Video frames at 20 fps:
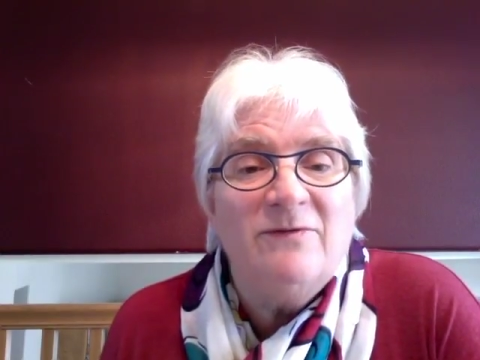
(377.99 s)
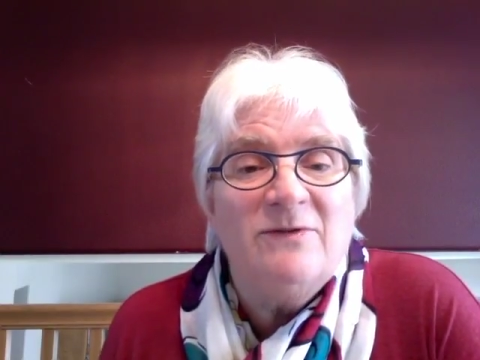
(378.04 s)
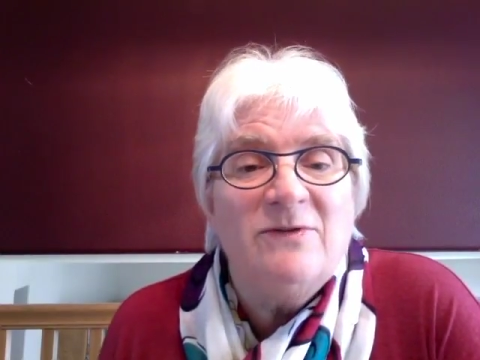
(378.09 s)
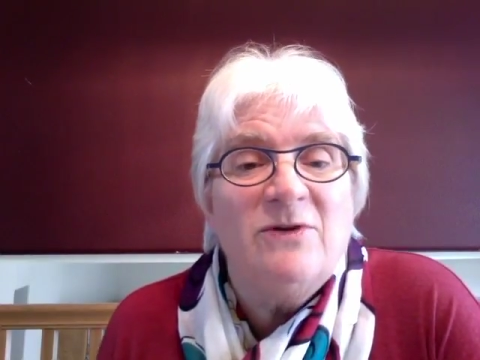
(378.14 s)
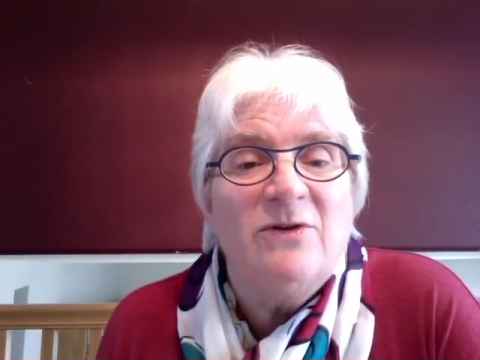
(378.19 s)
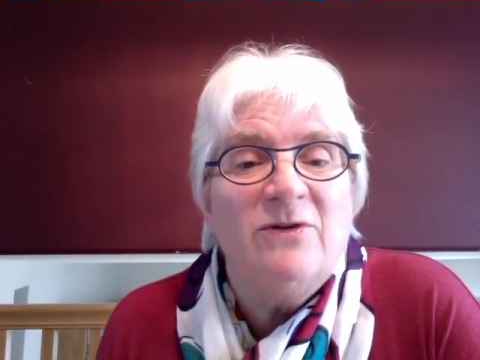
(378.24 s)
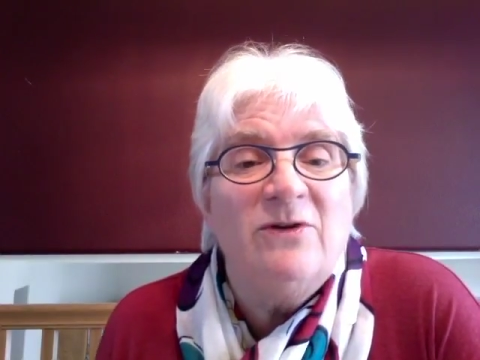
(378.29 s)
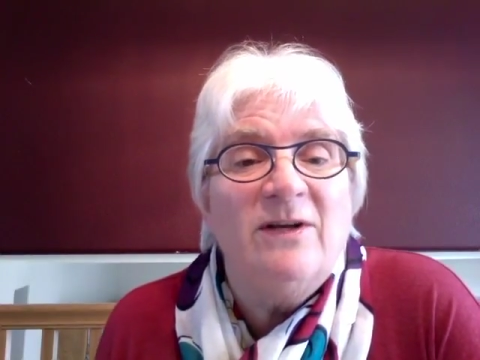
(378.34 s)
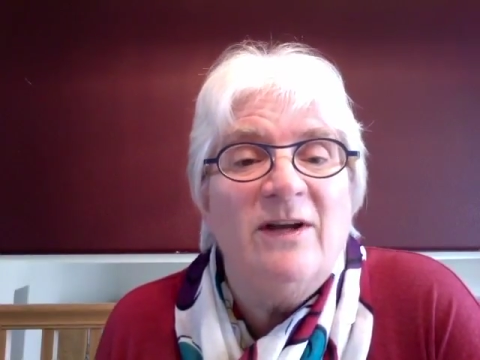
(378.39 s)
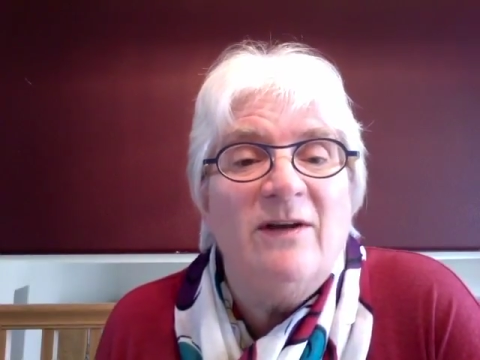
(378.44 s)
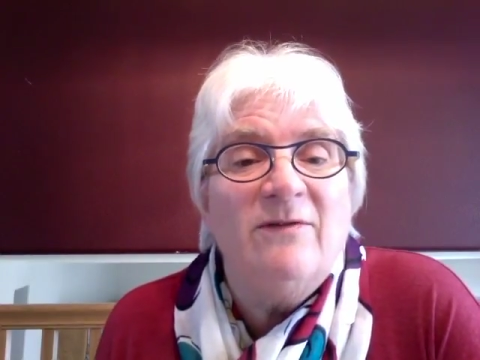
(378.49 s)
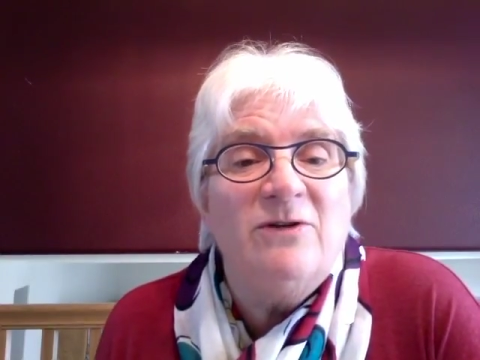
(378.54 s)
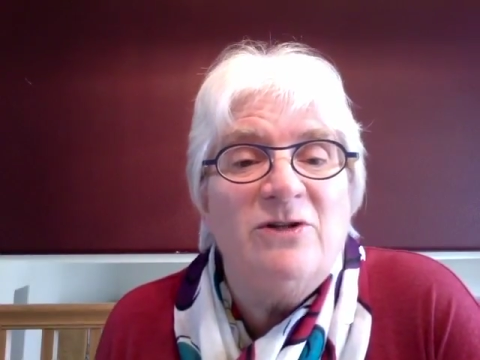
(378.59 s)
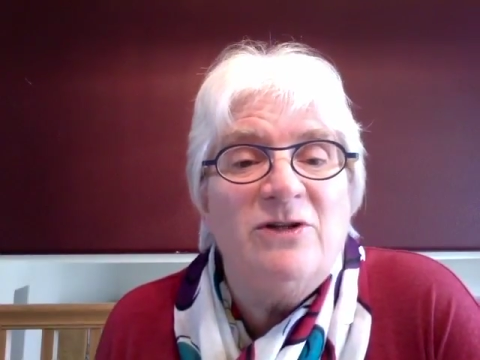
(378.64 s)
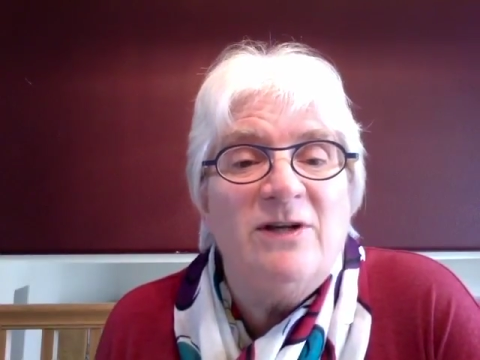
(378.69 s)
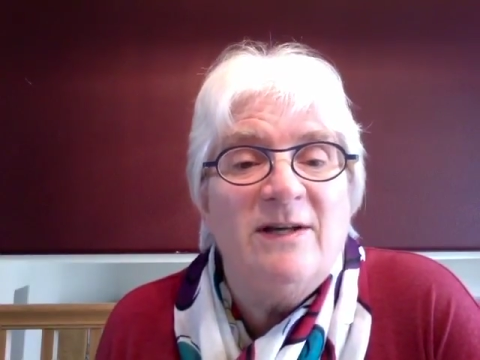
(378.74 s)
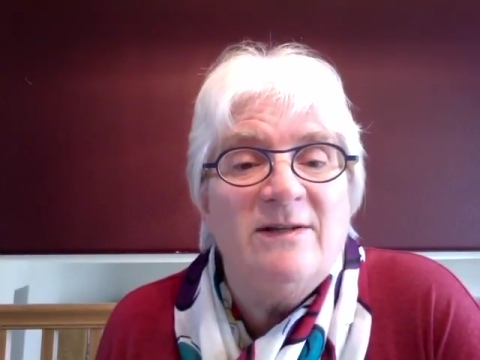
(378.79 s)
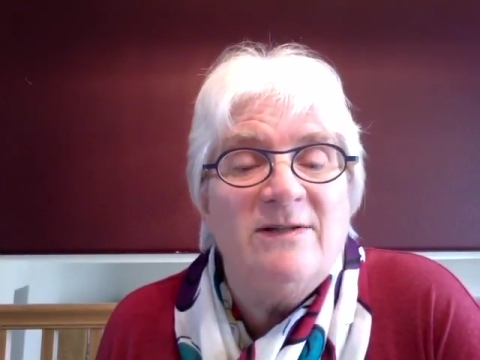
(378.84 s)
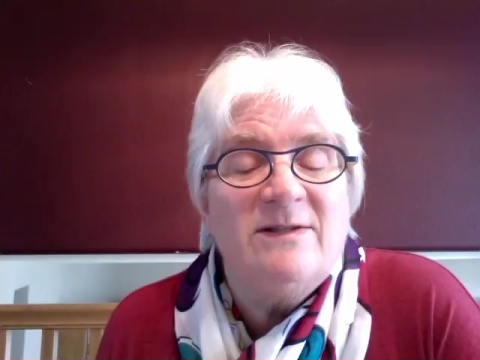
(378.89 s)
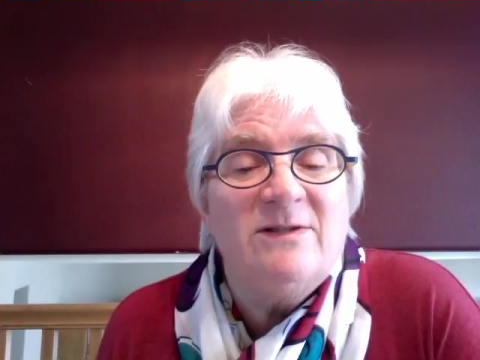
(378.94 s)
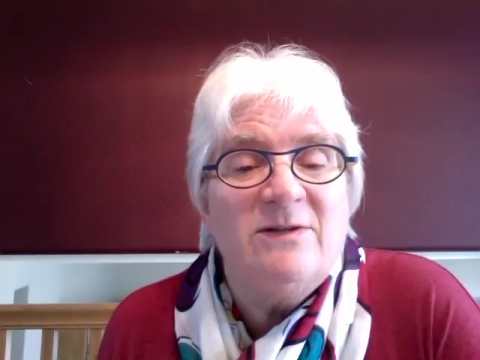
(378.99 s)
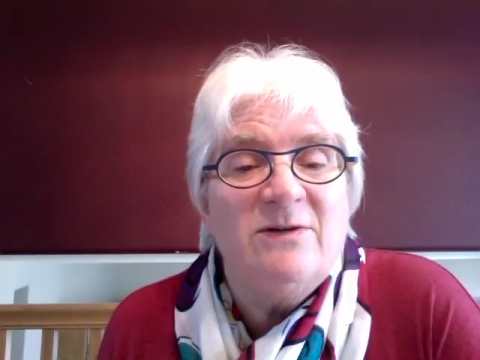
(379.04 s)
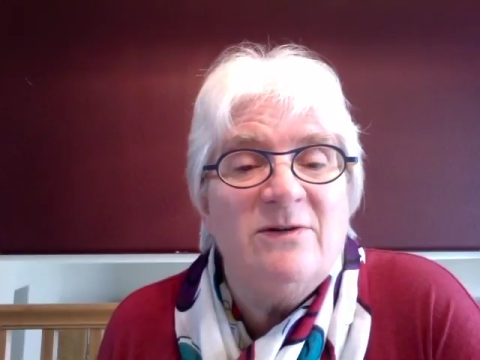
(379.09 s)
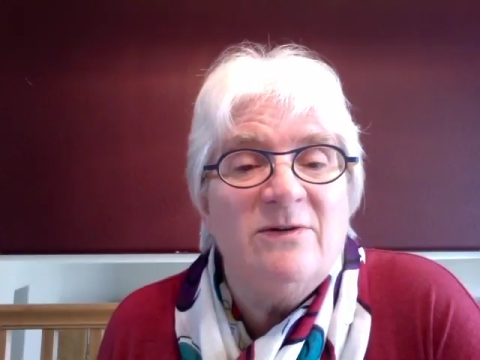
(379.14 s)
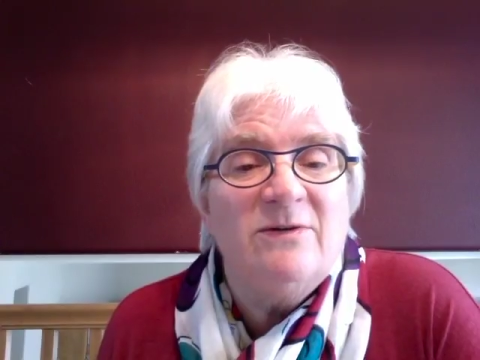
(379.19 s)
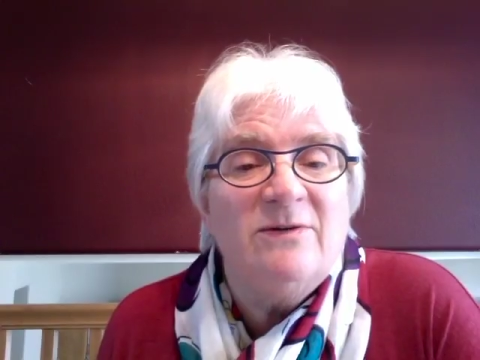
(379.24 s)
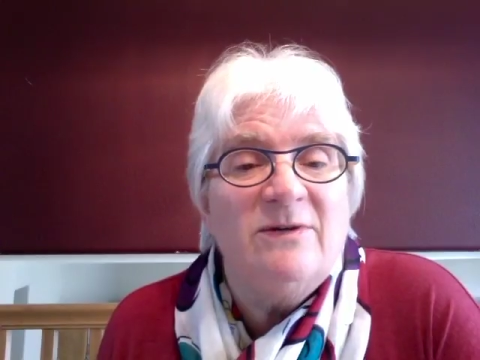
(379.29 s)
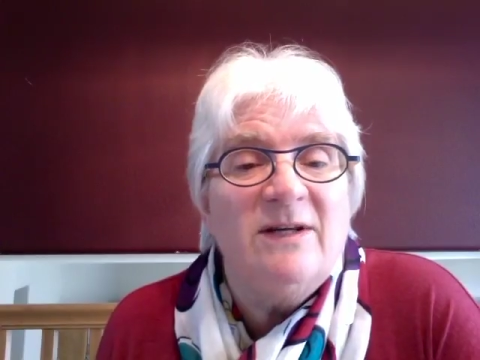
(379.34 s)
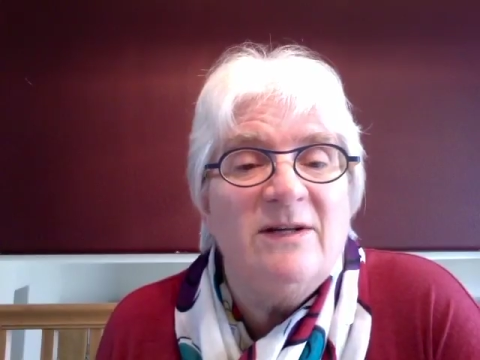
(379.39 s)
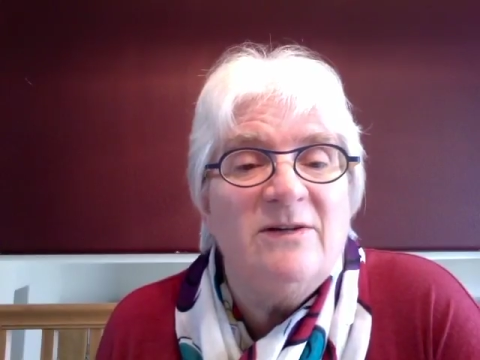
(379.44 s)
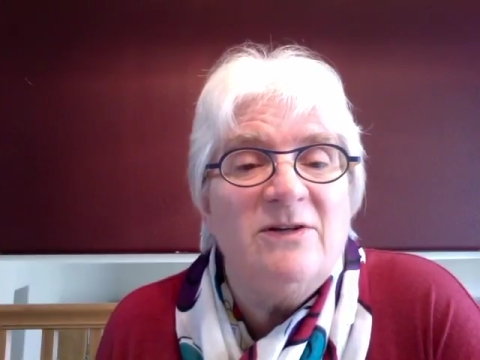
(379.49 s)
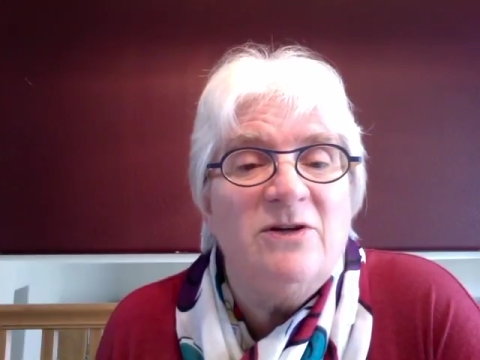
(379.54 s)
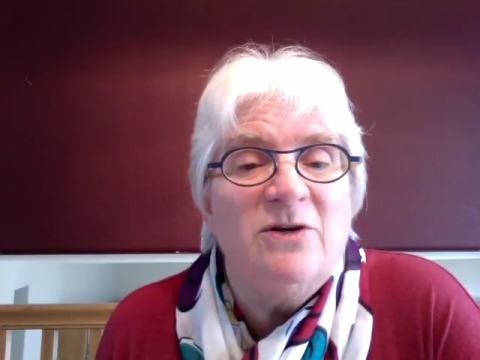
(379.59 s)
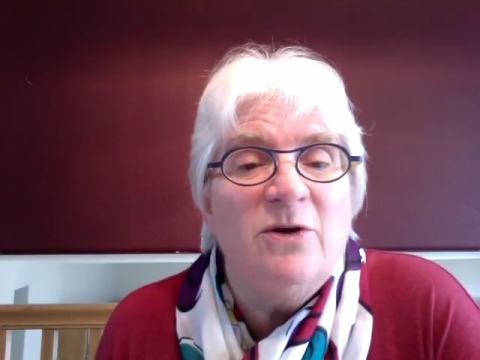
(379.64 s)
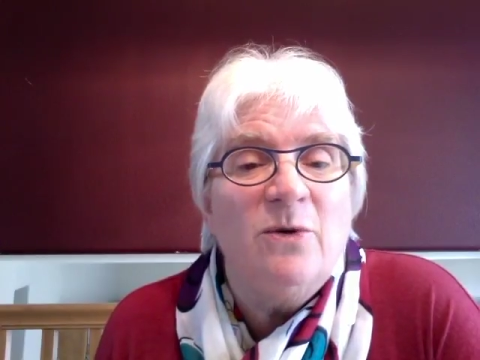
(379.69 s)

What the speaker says: so you're going to have a chance to get to